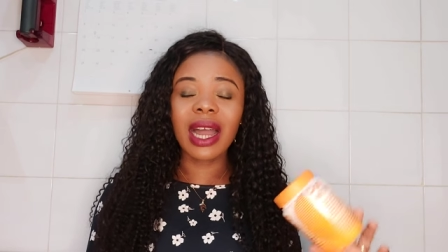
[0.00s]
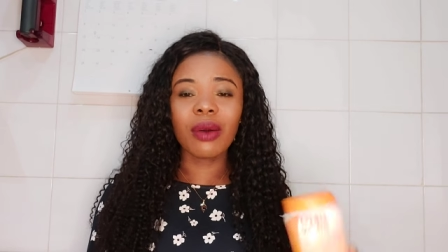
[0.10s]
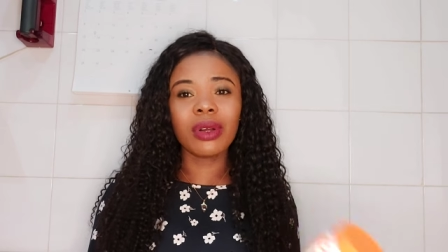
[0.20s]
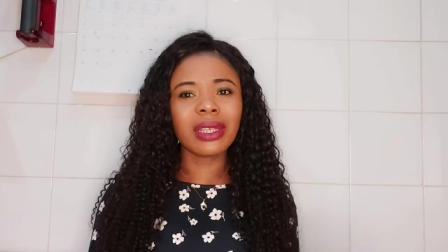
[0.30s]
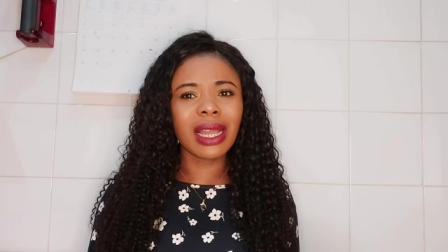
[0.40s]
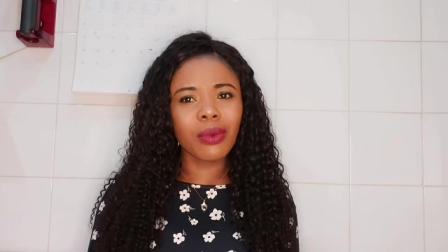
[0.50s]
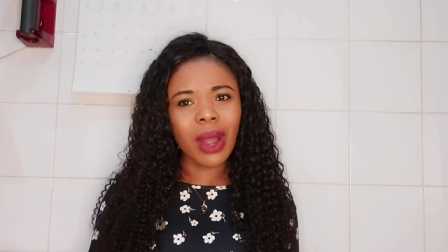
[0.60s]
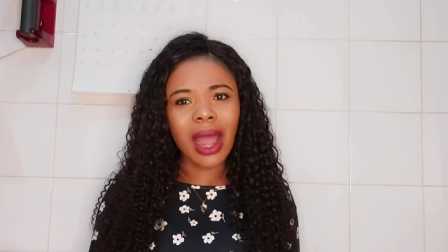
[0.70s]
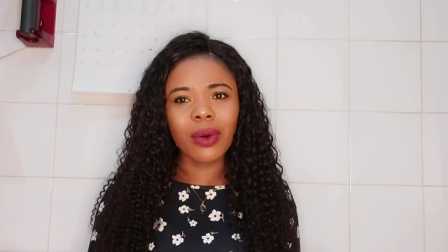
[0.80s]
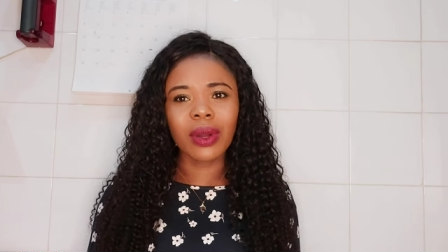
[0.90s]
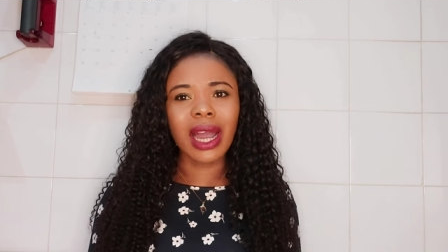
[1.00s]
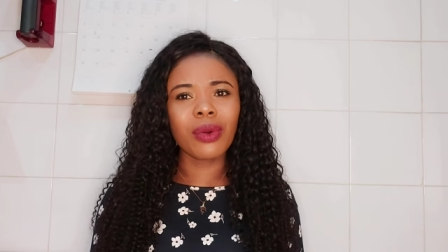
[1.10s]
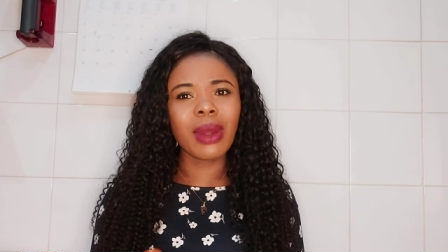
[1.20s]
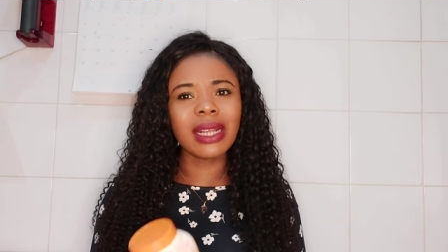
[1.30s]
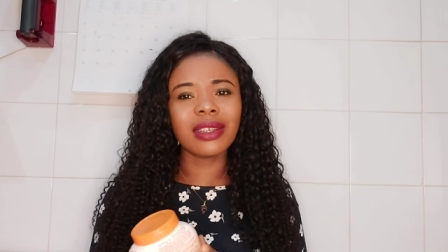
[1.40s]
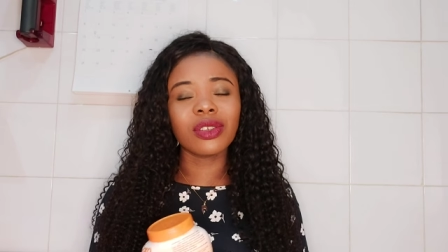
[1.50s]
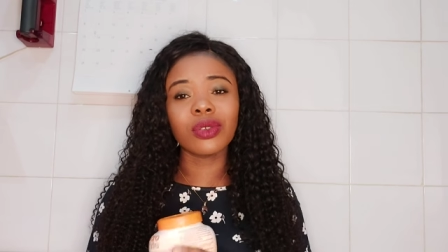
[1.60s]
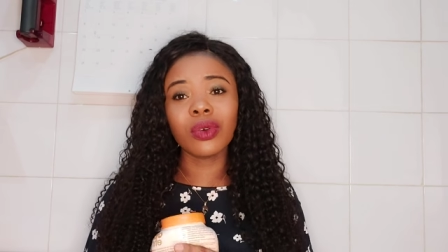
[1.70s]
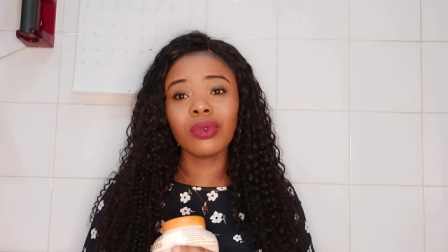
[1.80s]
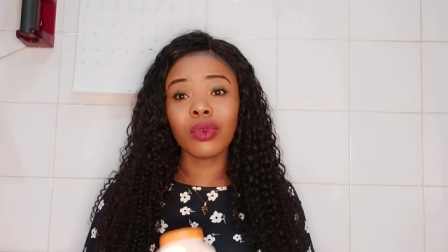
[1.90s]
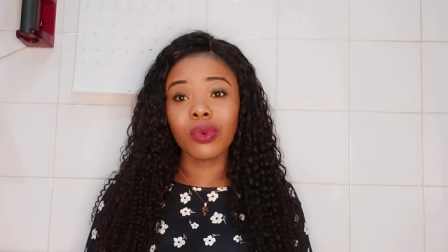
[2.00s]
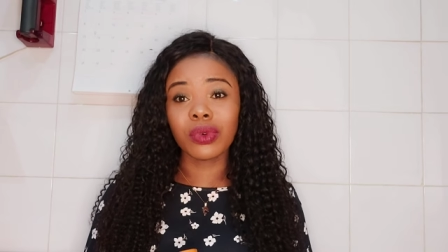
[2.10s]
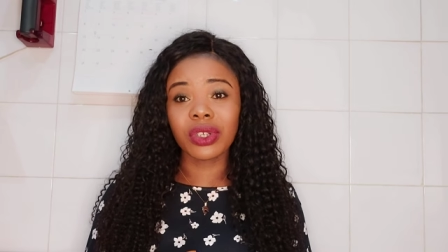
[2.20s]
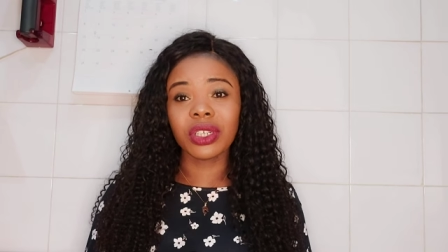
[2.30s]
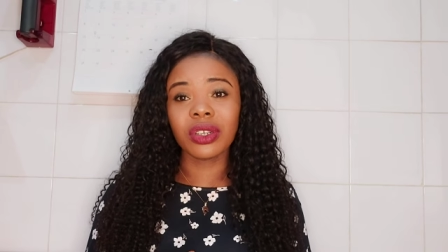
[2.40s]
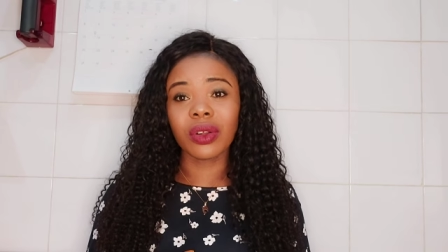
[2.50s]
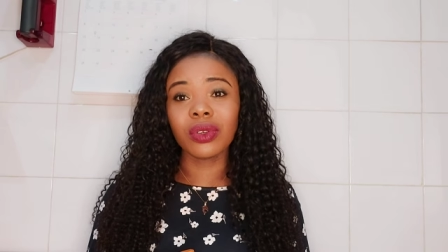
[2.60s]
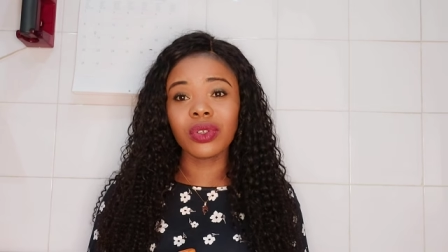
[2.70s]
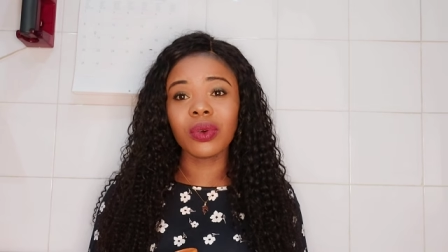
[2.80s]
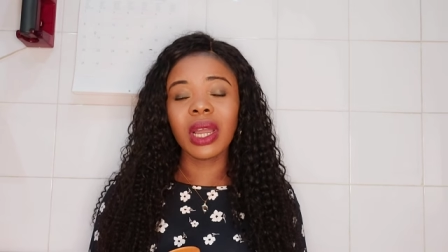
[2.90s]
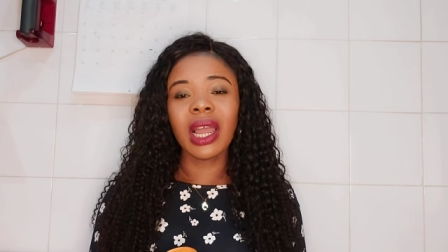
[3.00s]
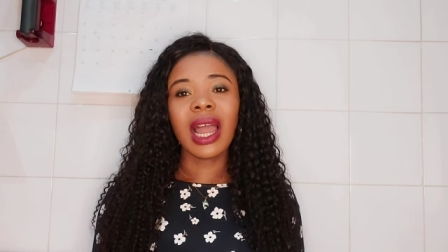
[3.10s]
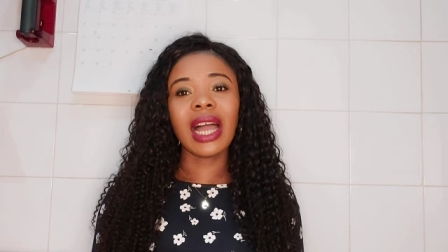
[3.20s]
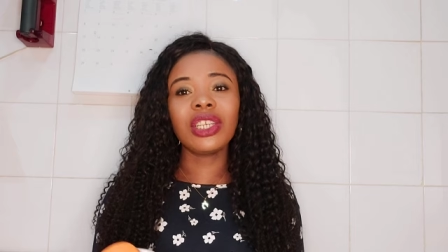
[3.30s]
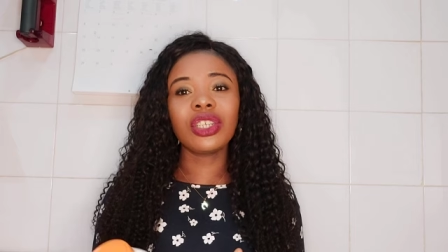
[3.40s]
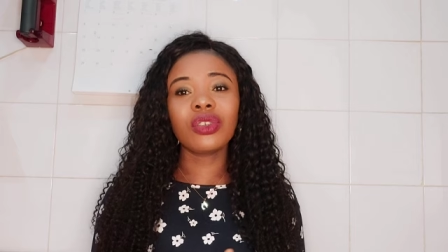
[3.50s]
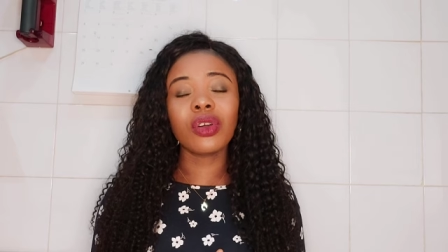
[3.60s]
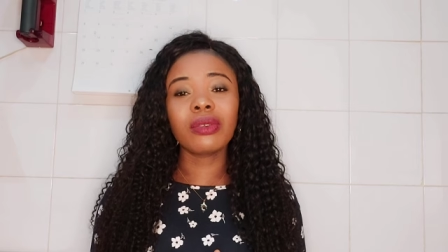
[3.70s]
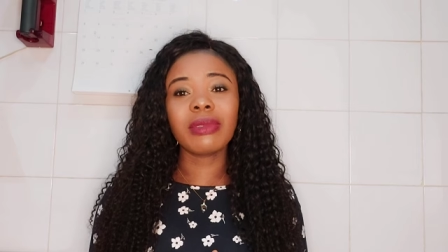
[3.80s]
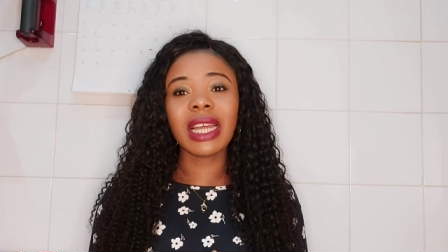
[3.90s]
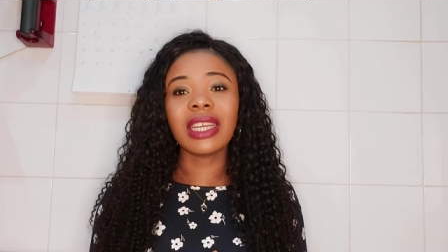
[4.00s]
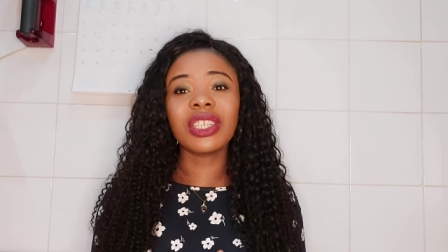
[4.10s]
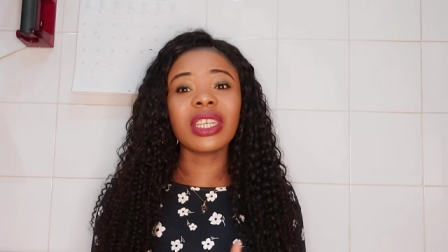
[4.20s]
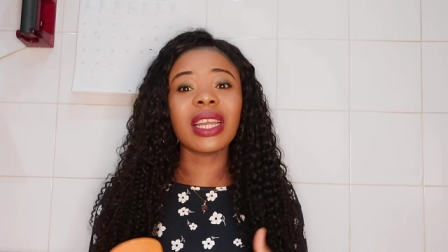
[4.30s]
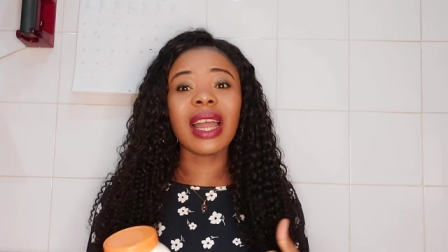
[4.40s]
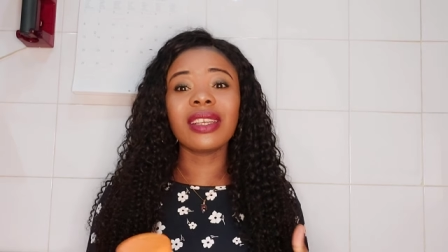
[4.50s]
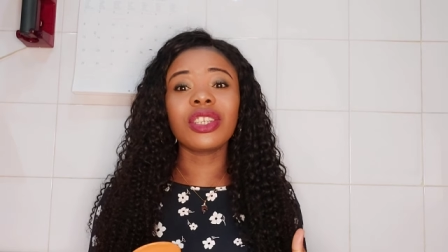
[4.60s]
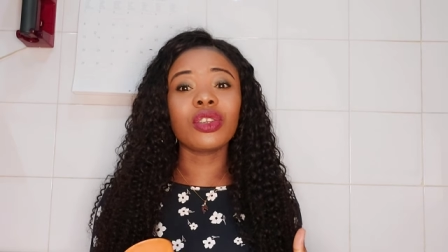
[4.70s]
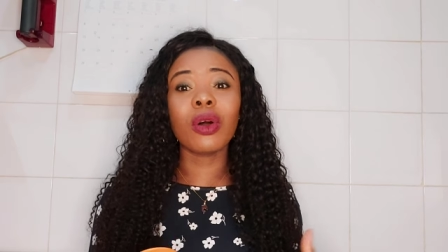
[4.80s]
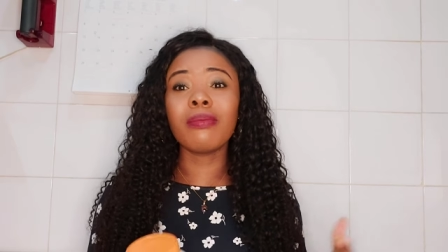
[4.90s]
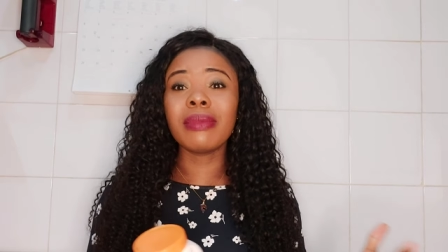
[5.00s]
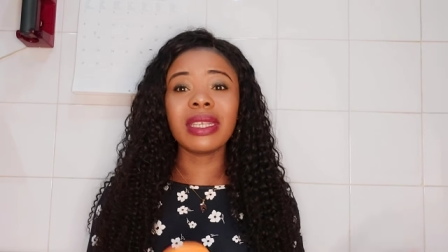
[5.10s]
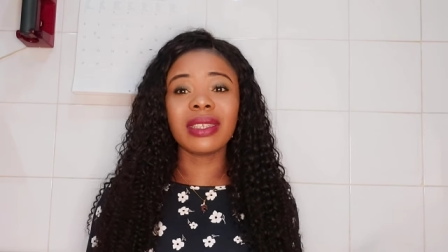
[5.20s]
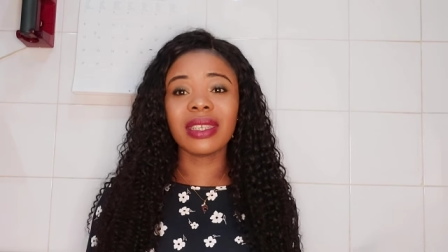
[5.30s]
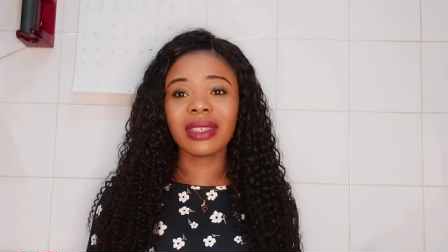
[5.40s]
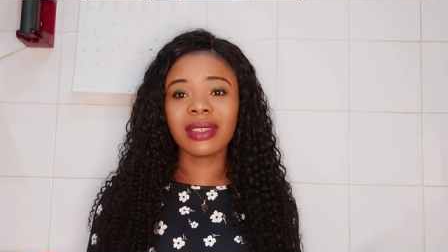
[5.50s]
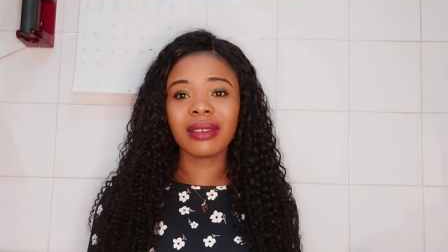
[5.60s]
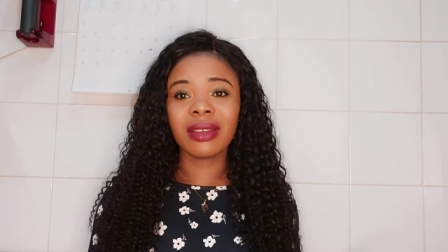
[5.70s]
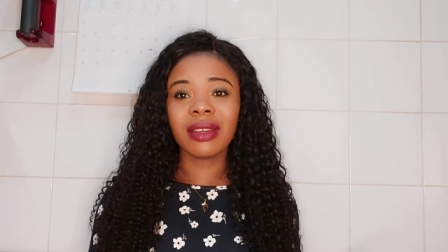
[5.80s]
I was like, wow, Caro White is so good, you know. So, and she told me that she don't miss it.